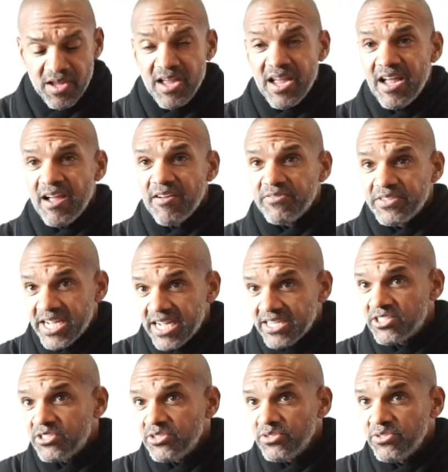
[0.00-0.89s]
have
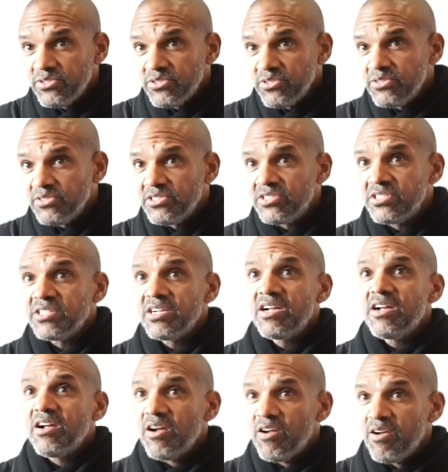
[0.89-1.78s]
tattoos
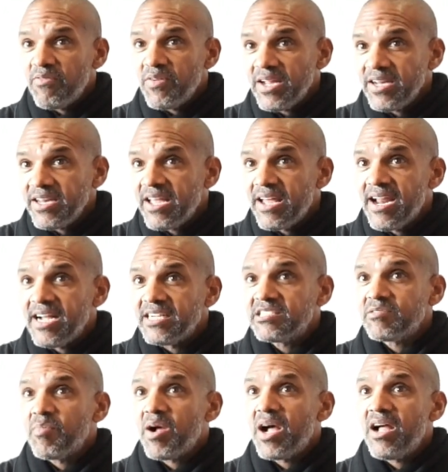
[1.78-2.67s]
of "And Yet I
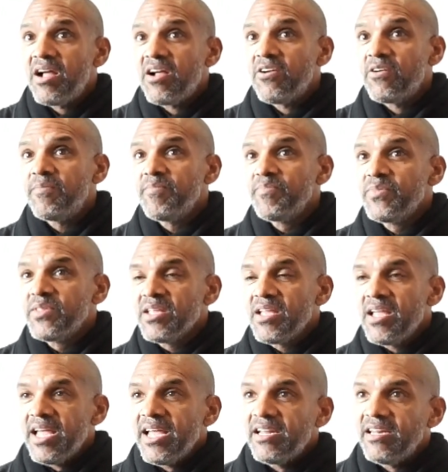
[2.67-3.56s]
Smile,"
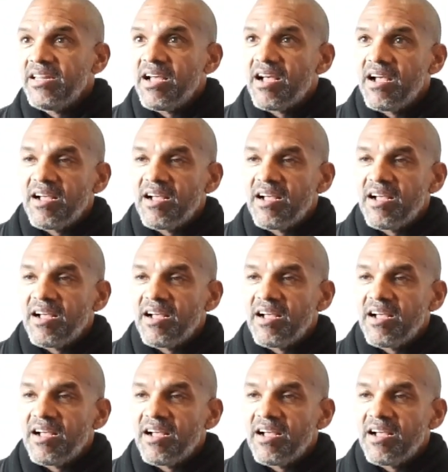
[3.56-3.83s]
and